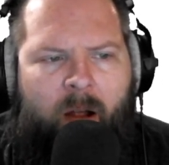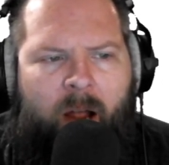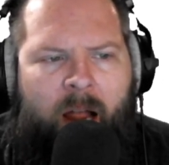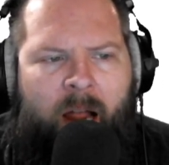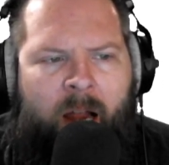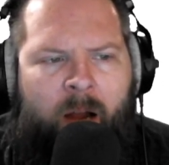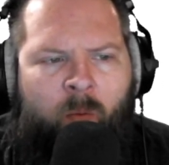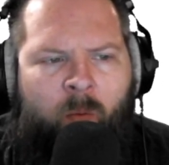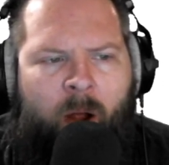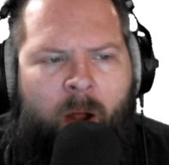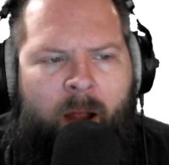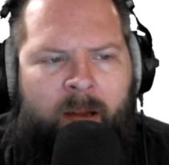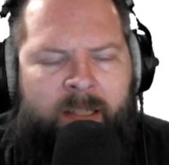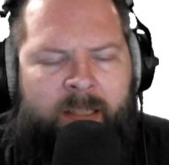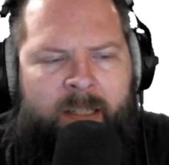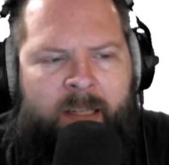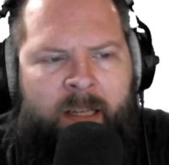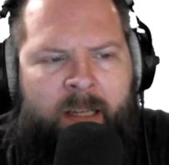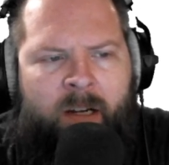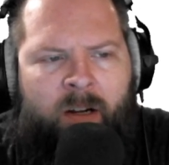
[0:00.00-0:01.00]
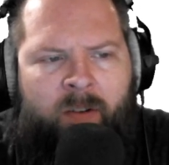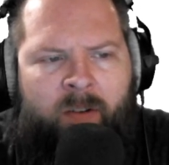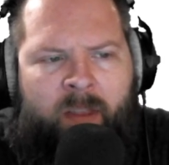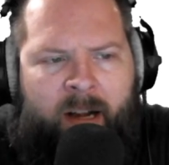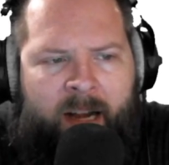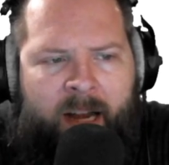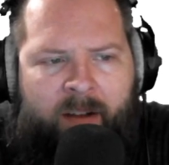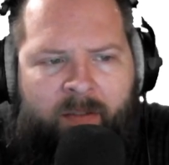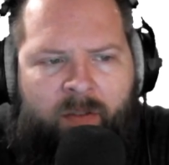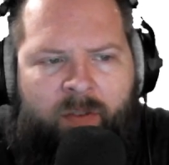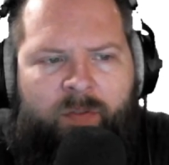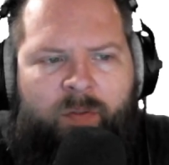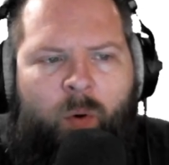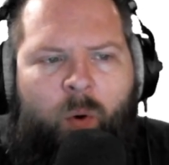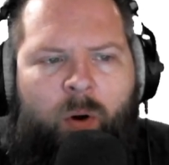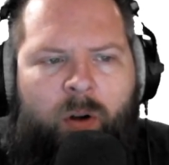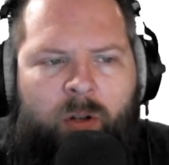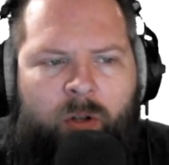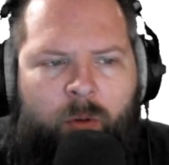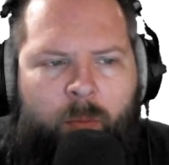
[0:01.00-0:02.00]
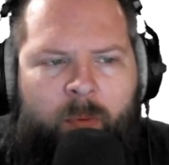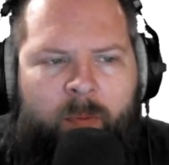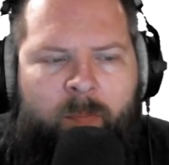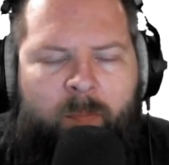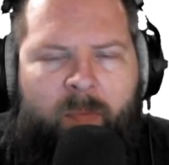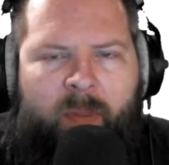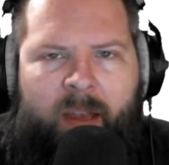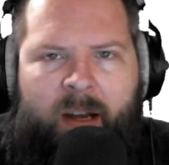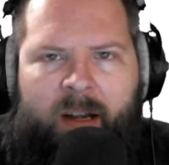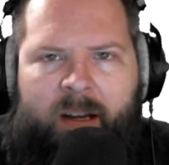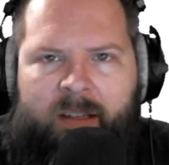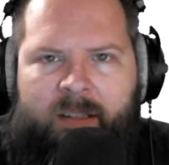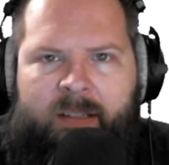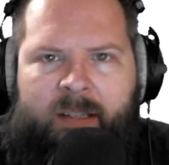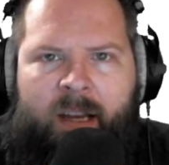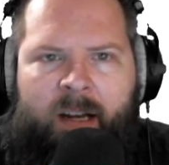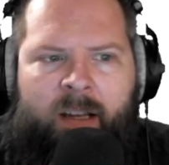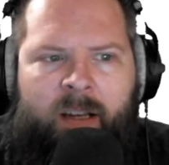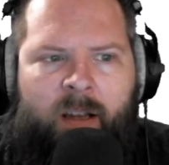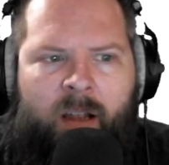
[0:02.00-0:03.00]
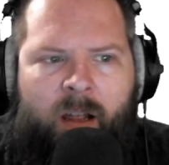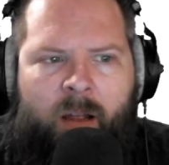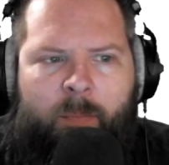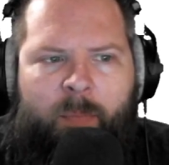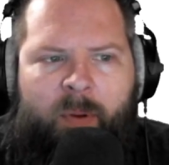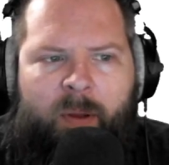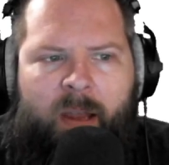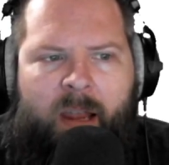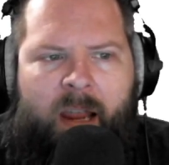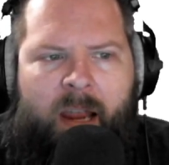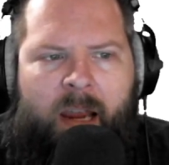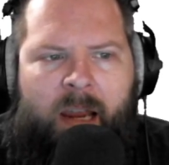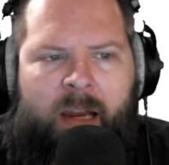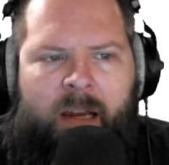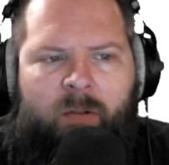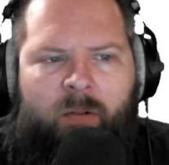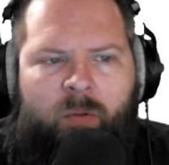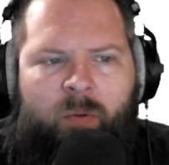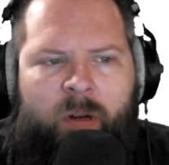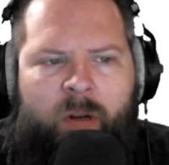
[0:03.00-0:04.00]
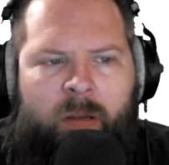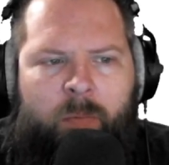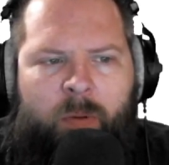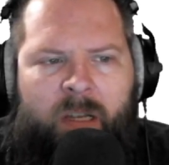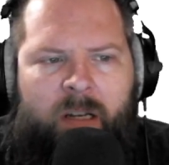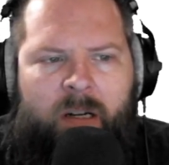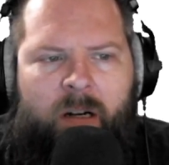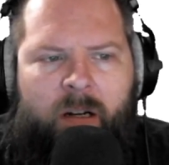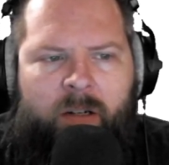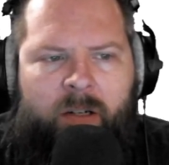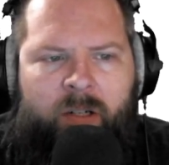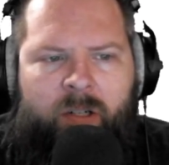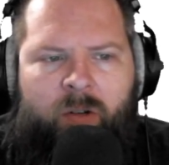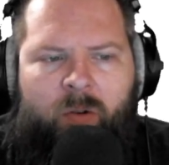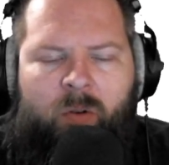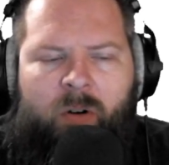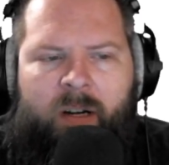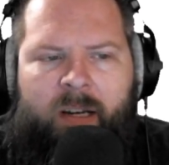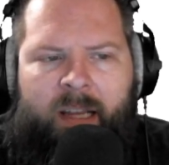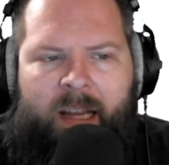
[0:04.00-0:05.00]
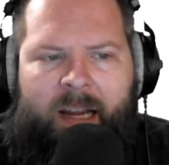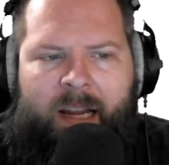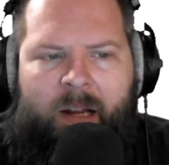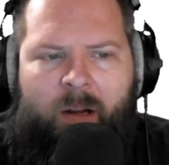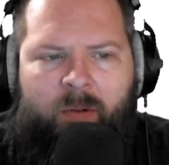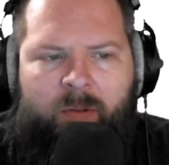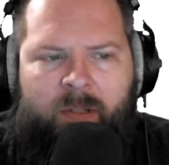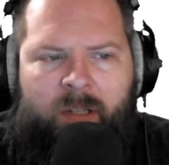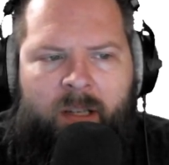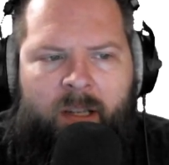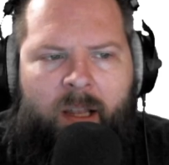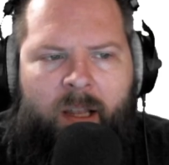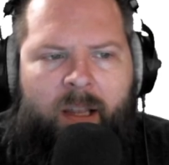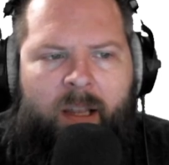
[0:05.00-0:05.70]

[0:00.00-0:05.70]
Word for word: I see here that I have a for loop and it's setting up a repeat count.